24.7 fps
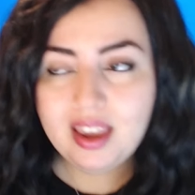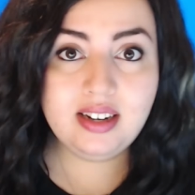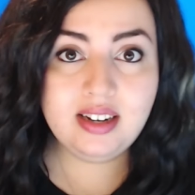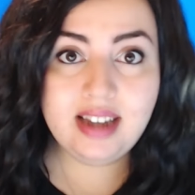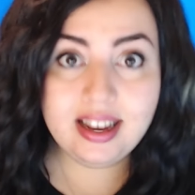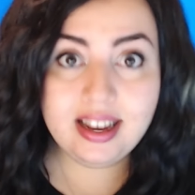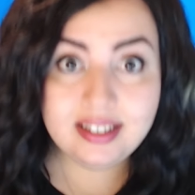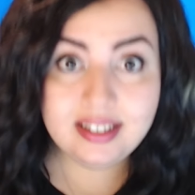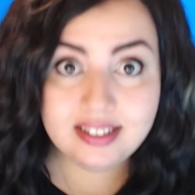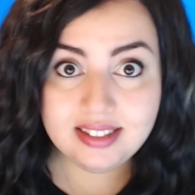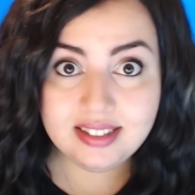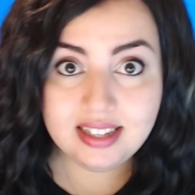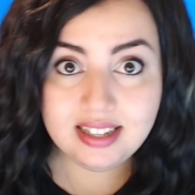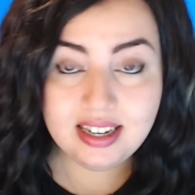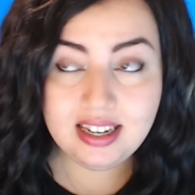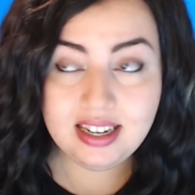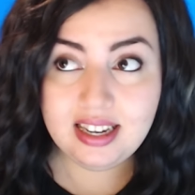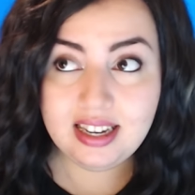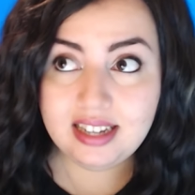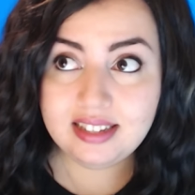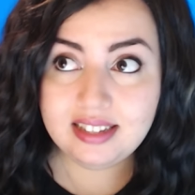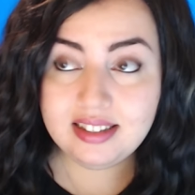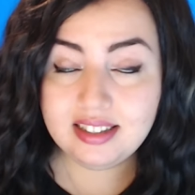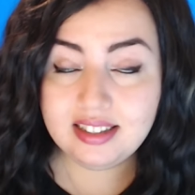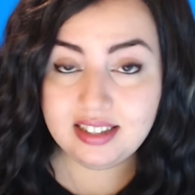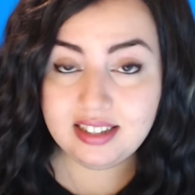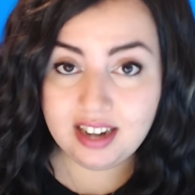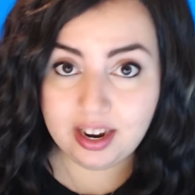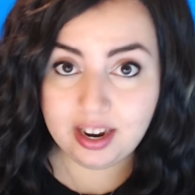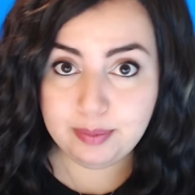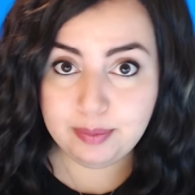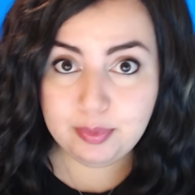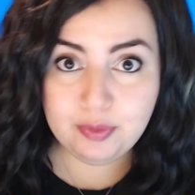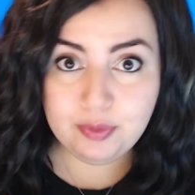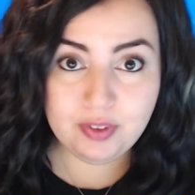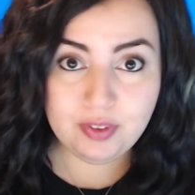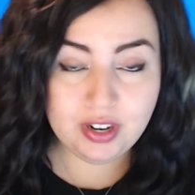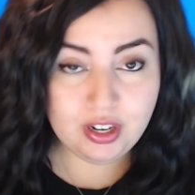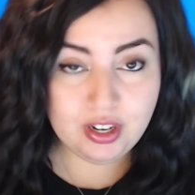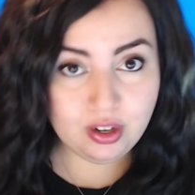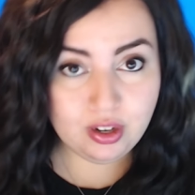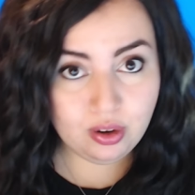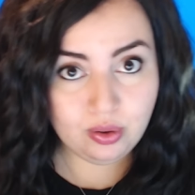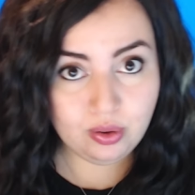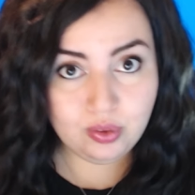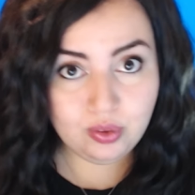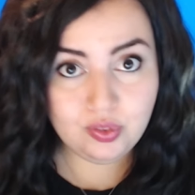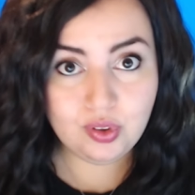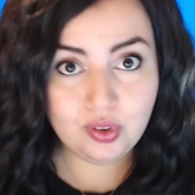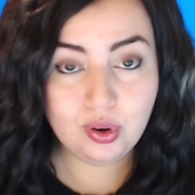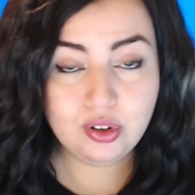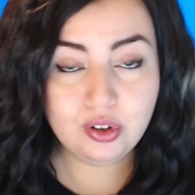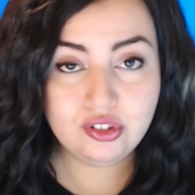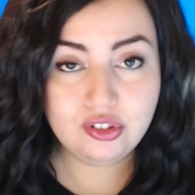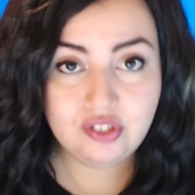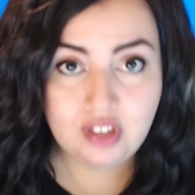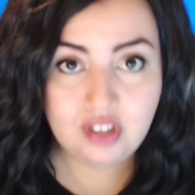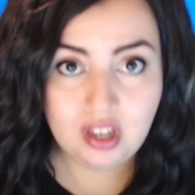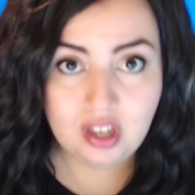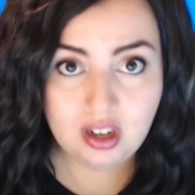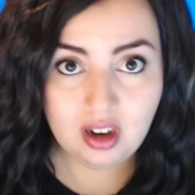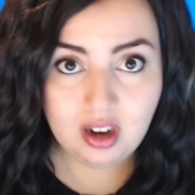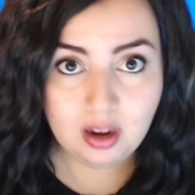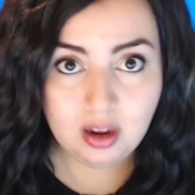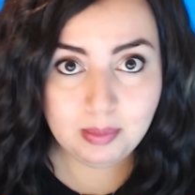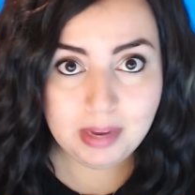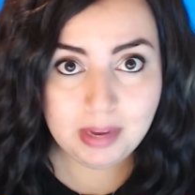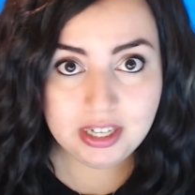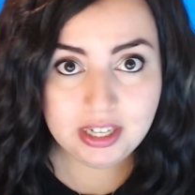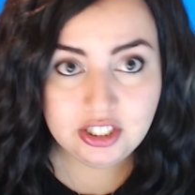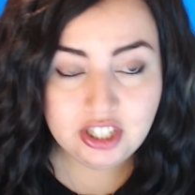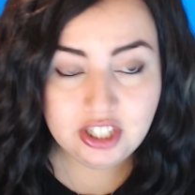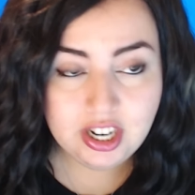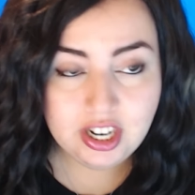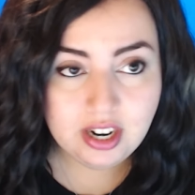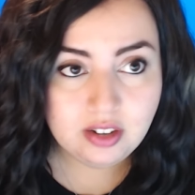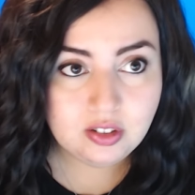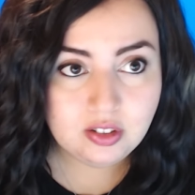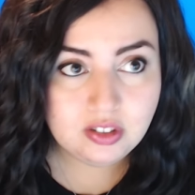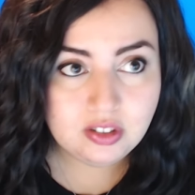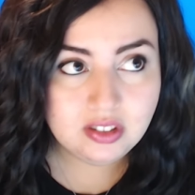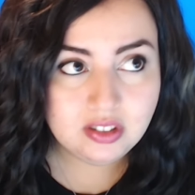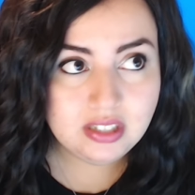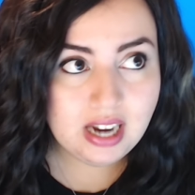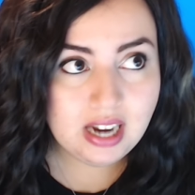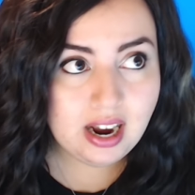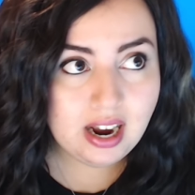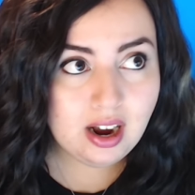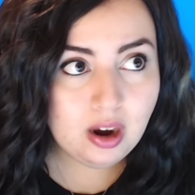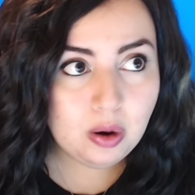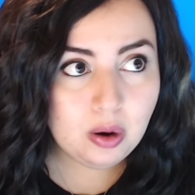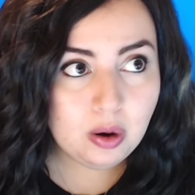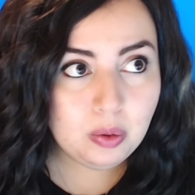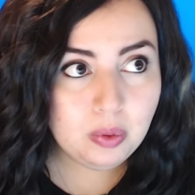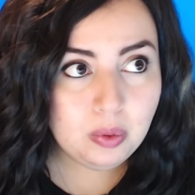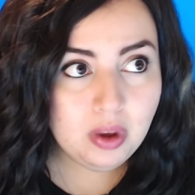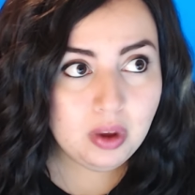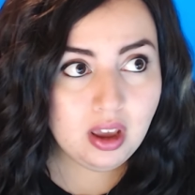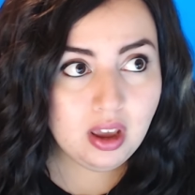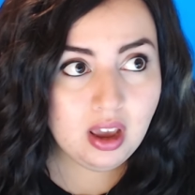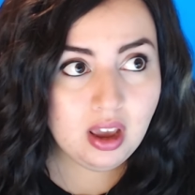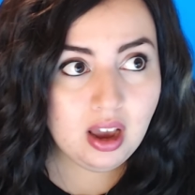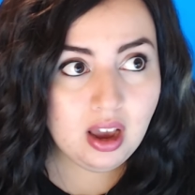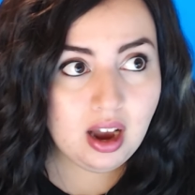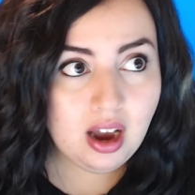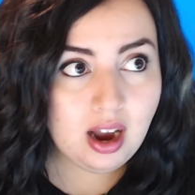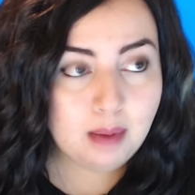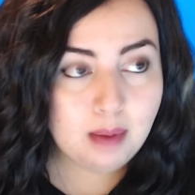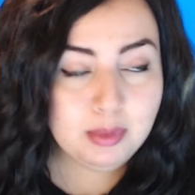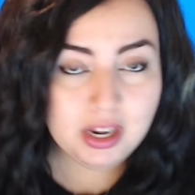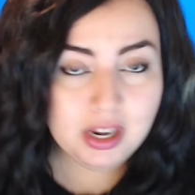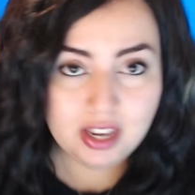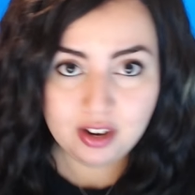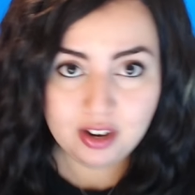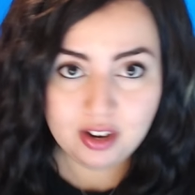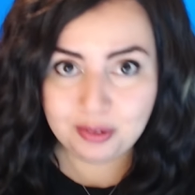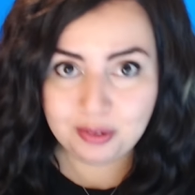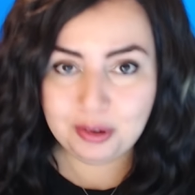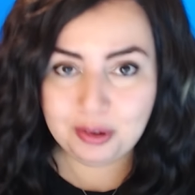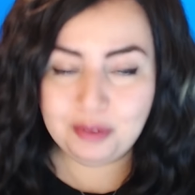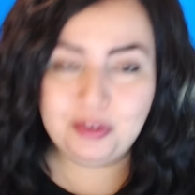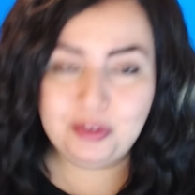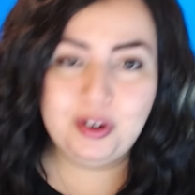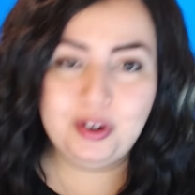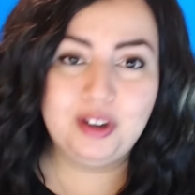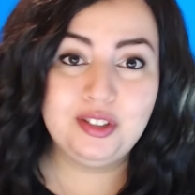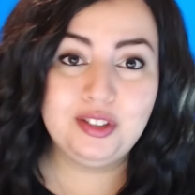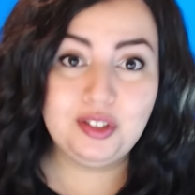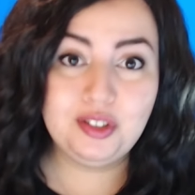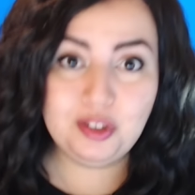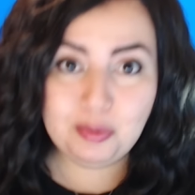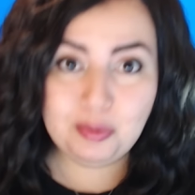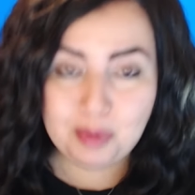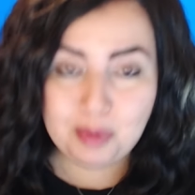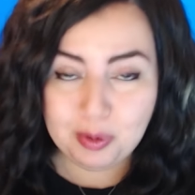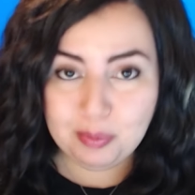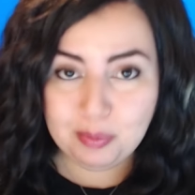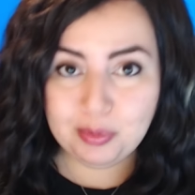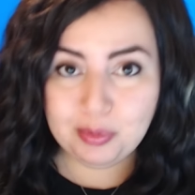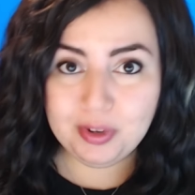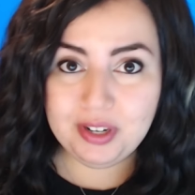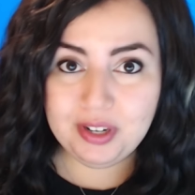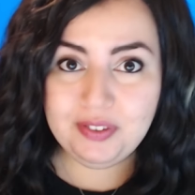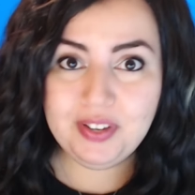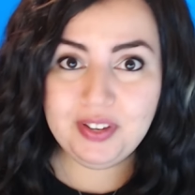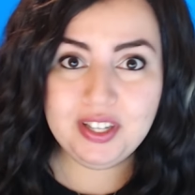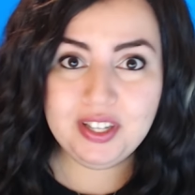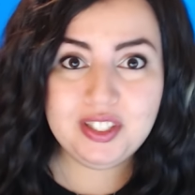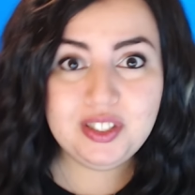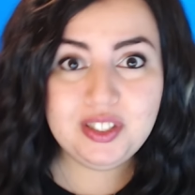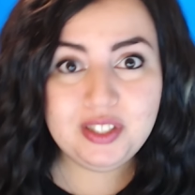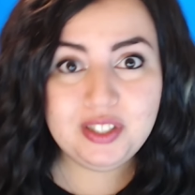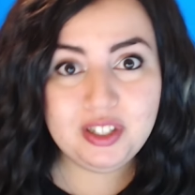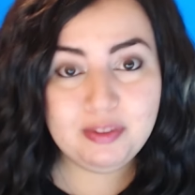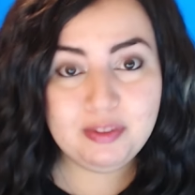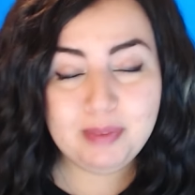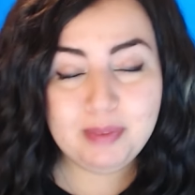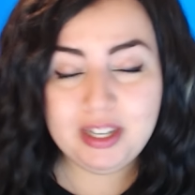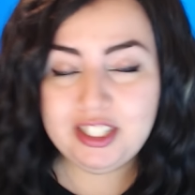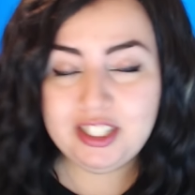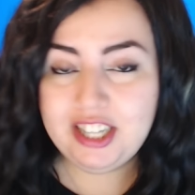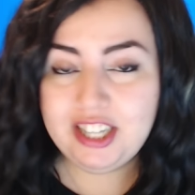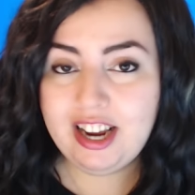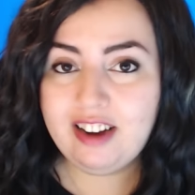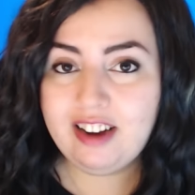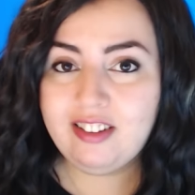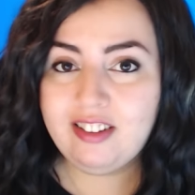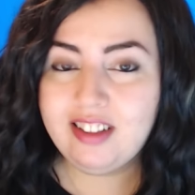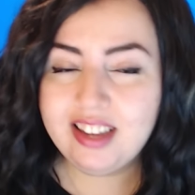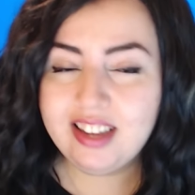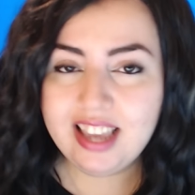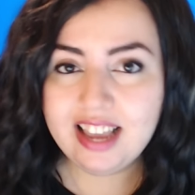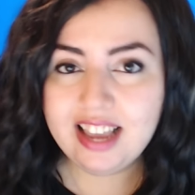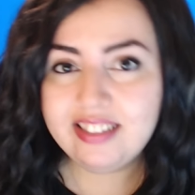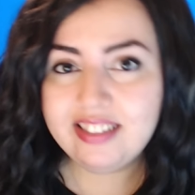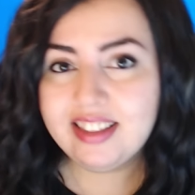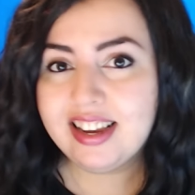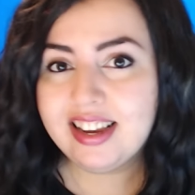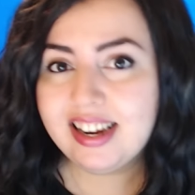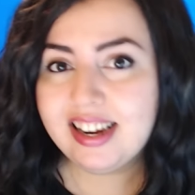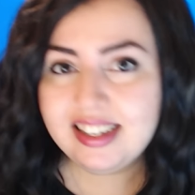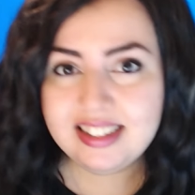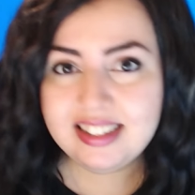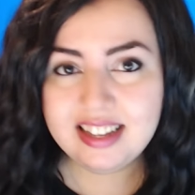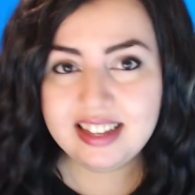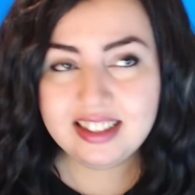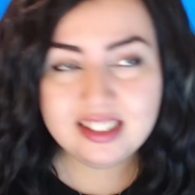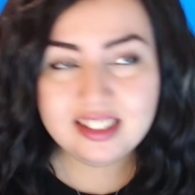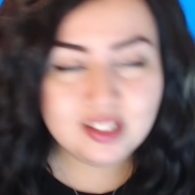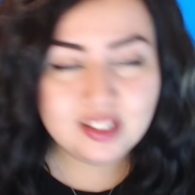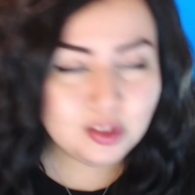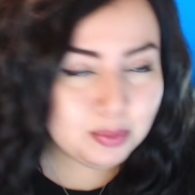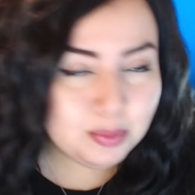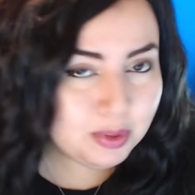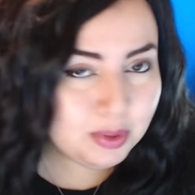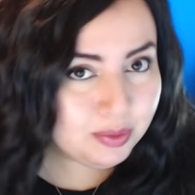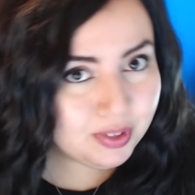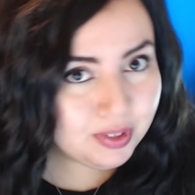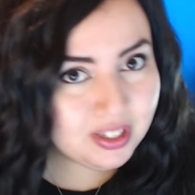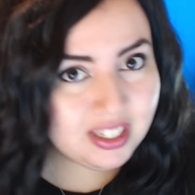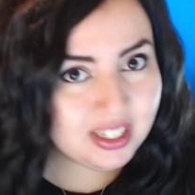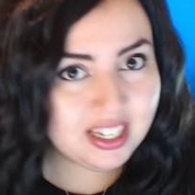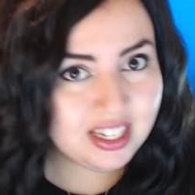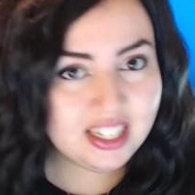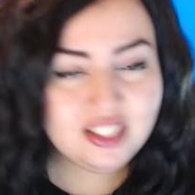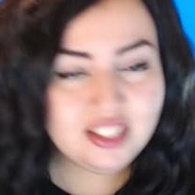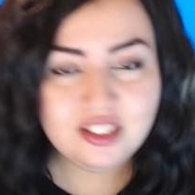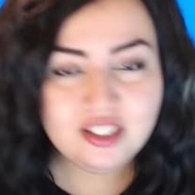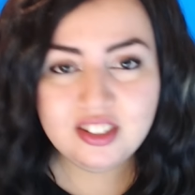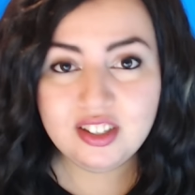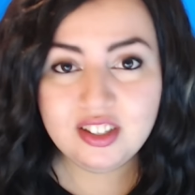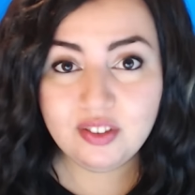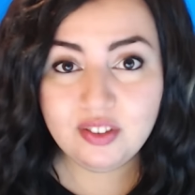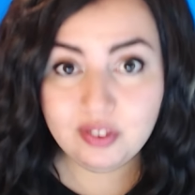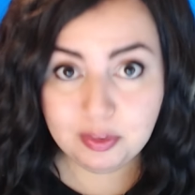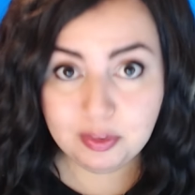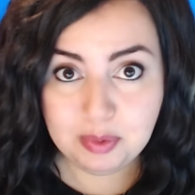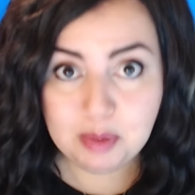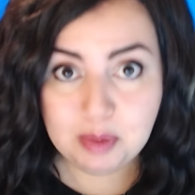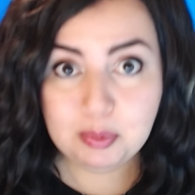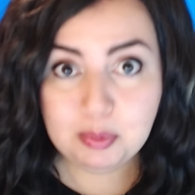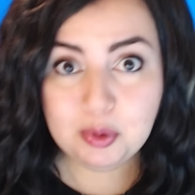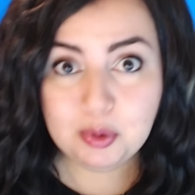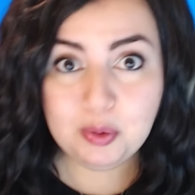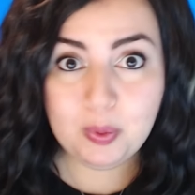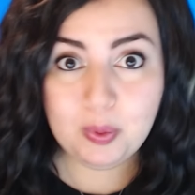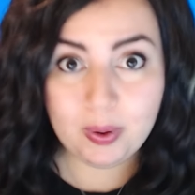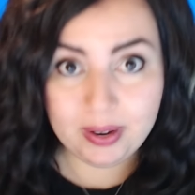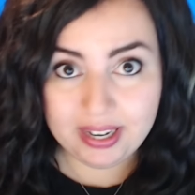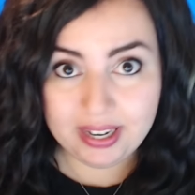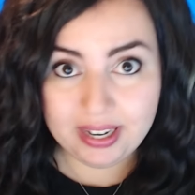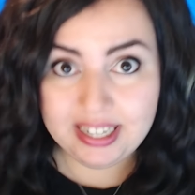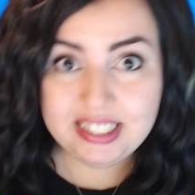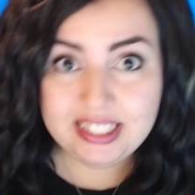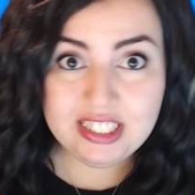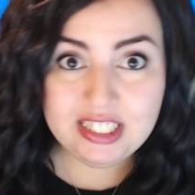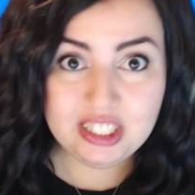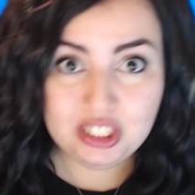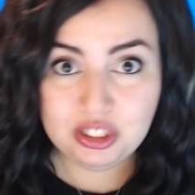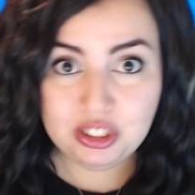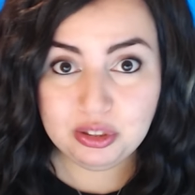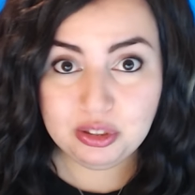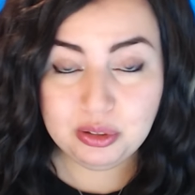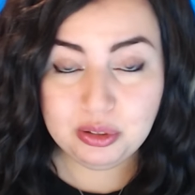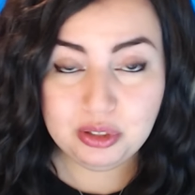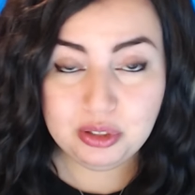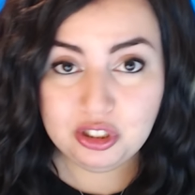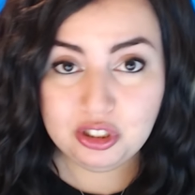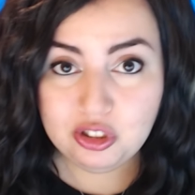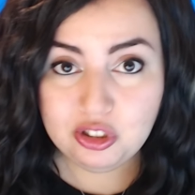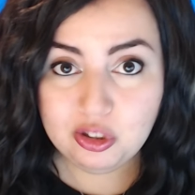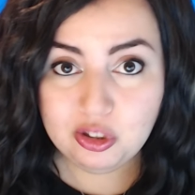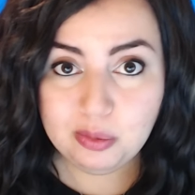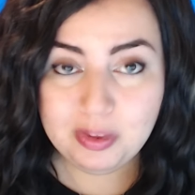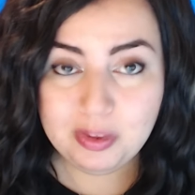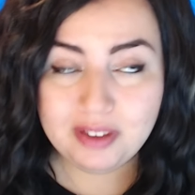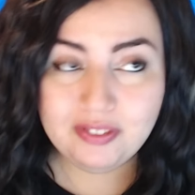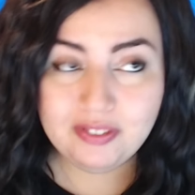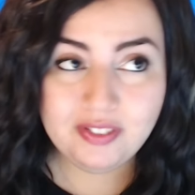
The next thing is the type of videos you're seeing on my channel. Now, I'm going to go over a super brief history of my channel. Again, like I said, this will be really interesting for people who are into YouTube.